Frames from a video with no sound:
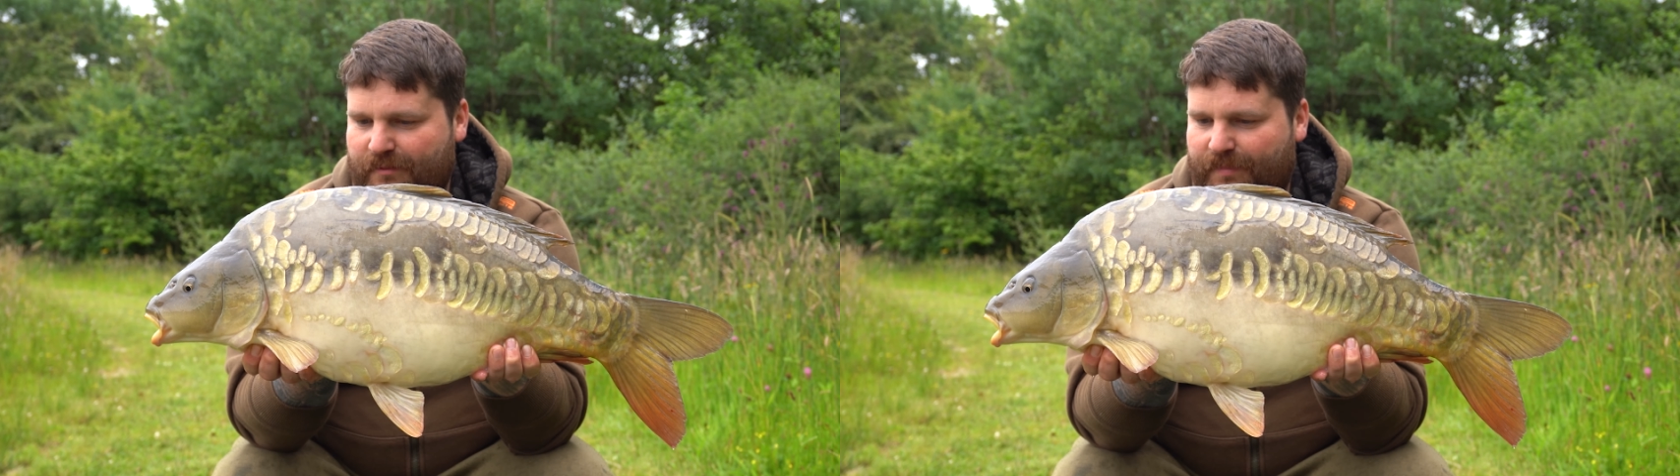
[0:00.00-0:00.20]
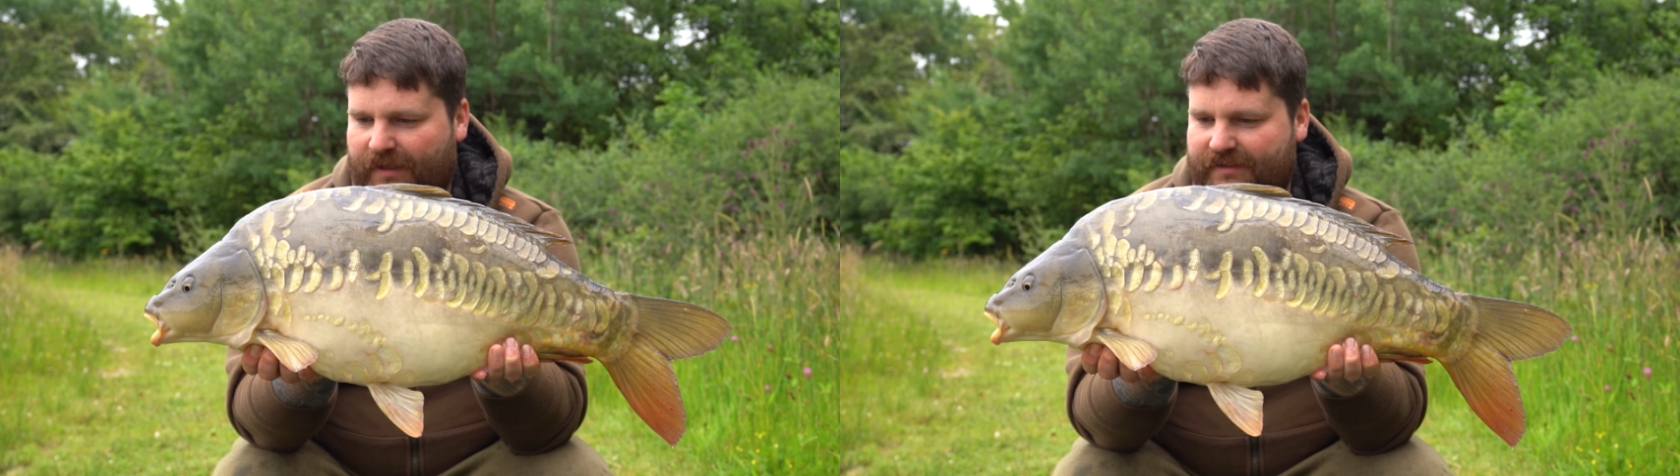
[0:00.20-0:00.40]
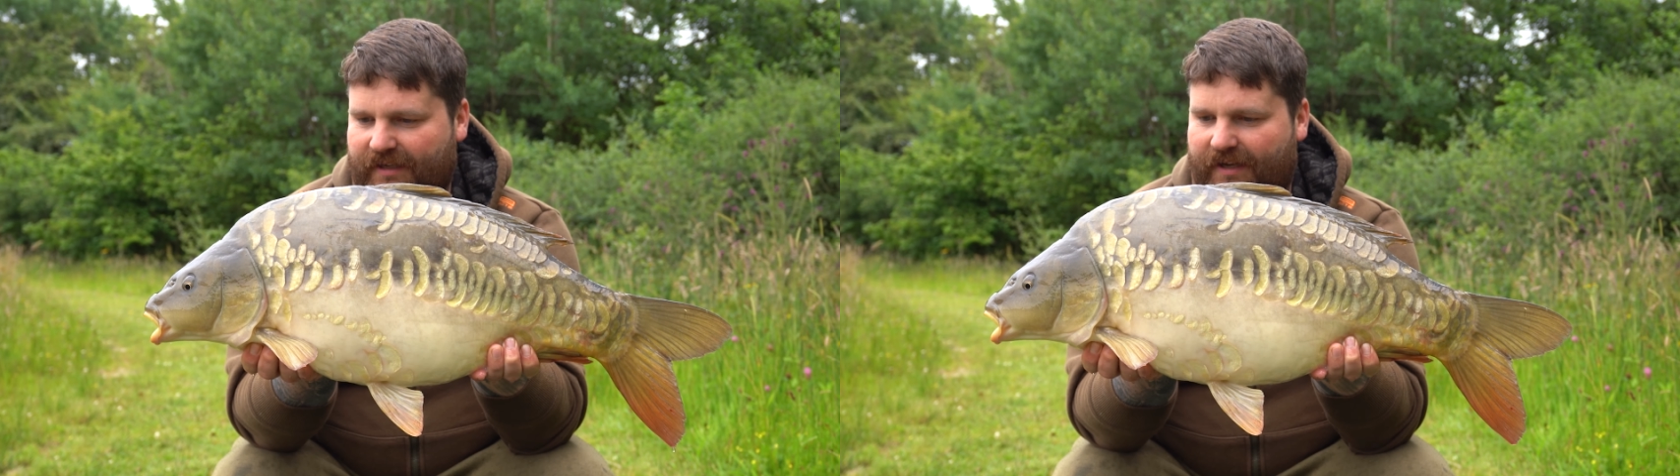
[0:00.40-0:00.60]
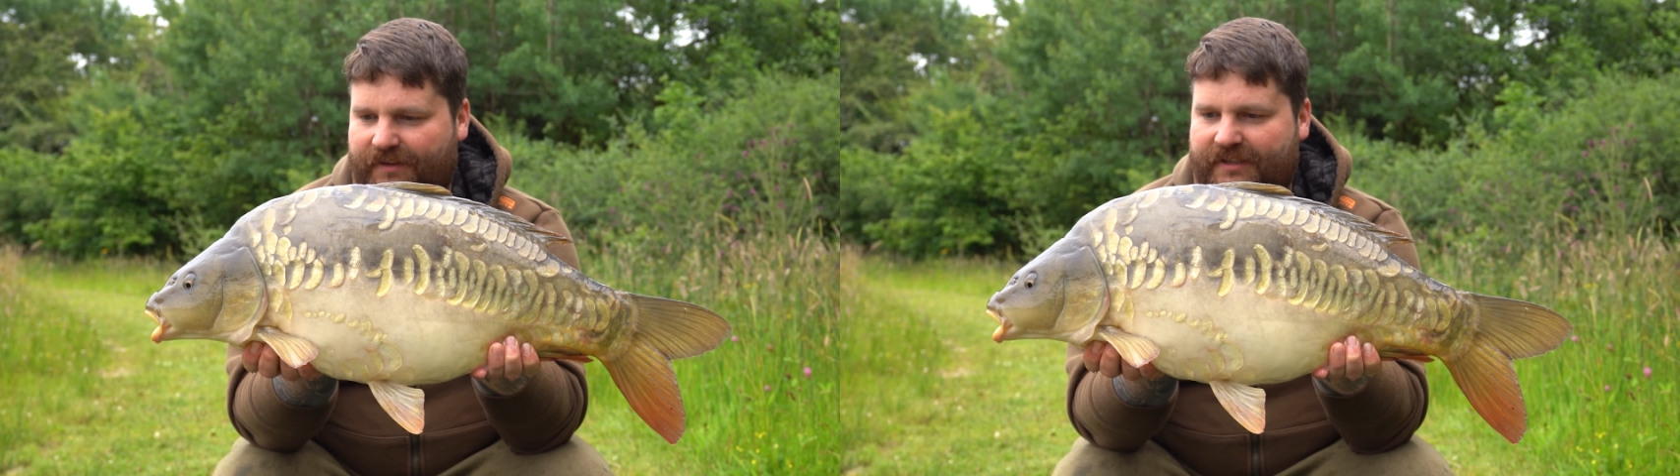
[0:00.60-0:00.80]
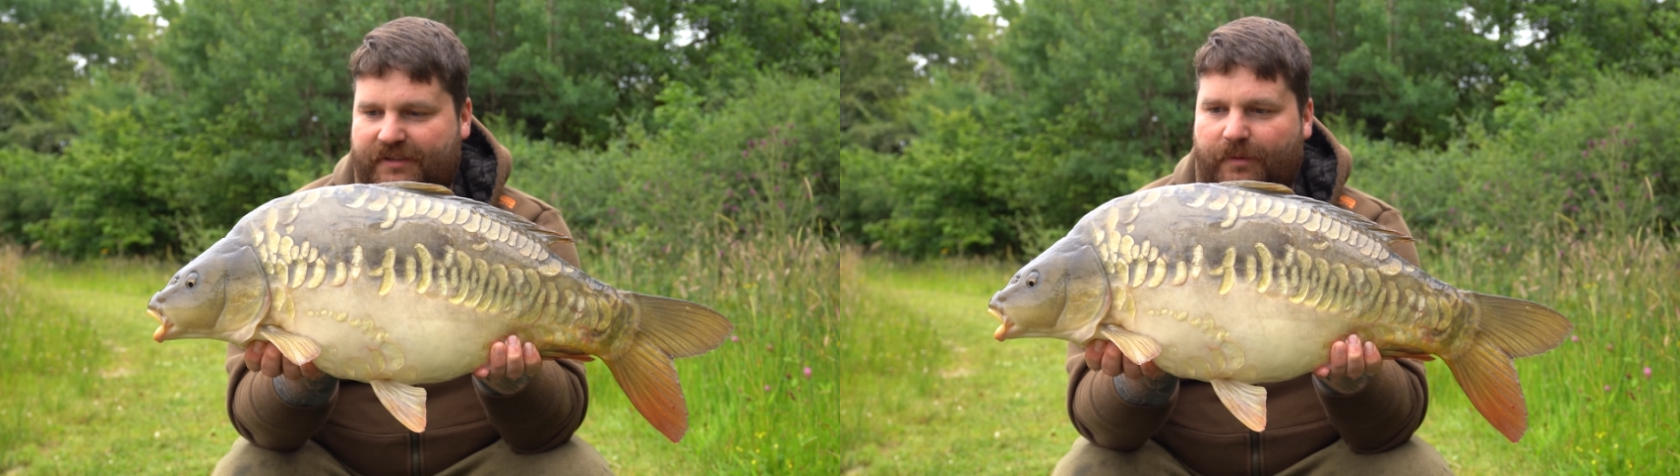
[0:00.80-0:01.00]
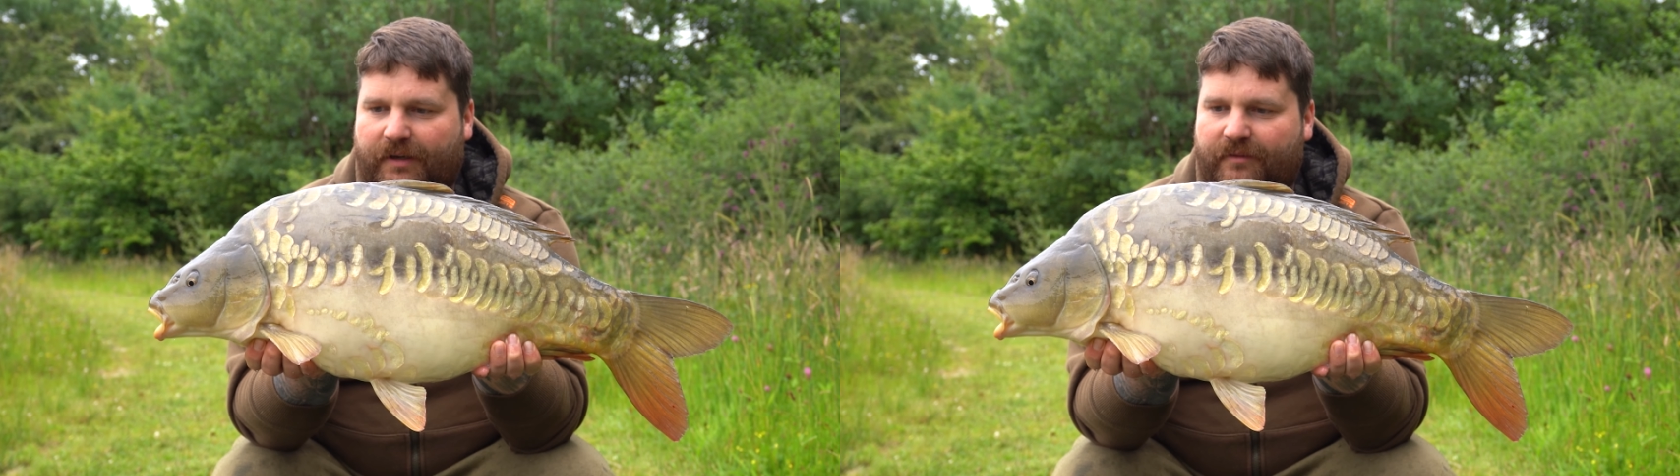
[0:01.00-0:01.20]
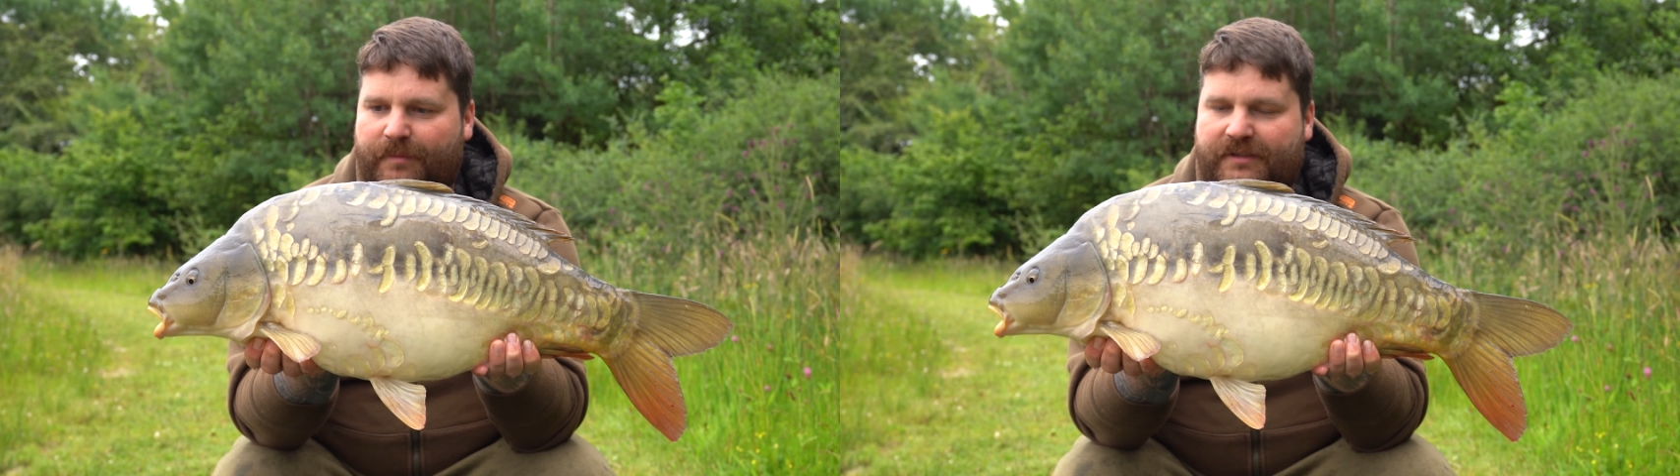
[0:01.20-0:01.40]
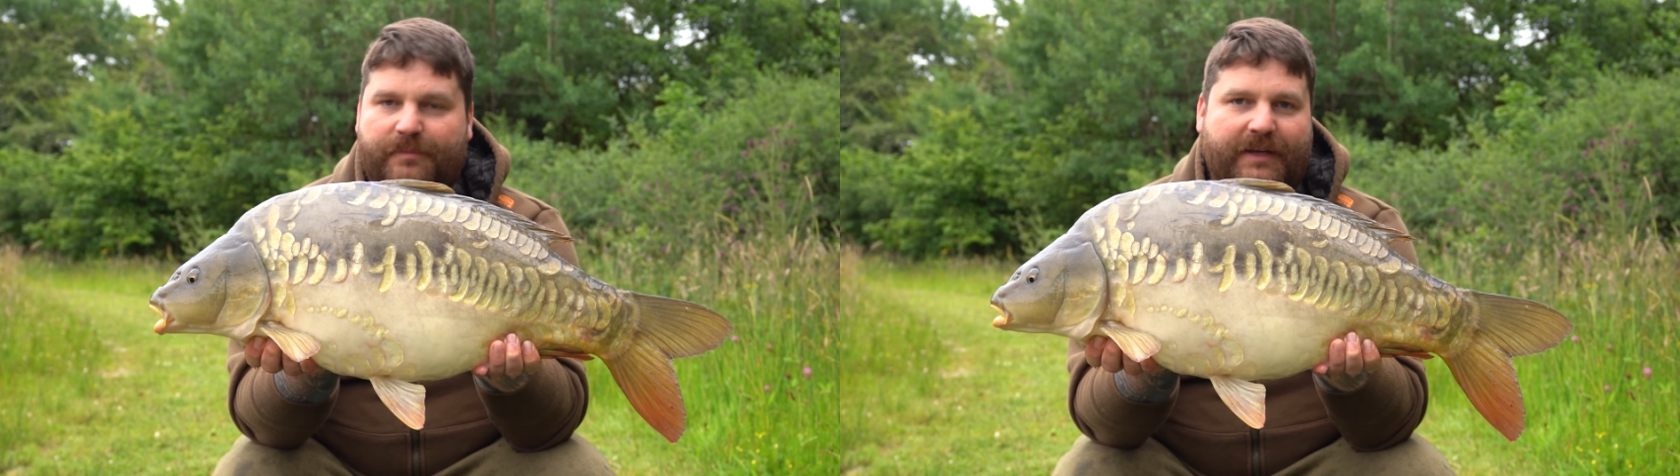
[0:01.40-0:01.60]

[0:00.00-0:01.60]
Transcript: But this is one of Mr.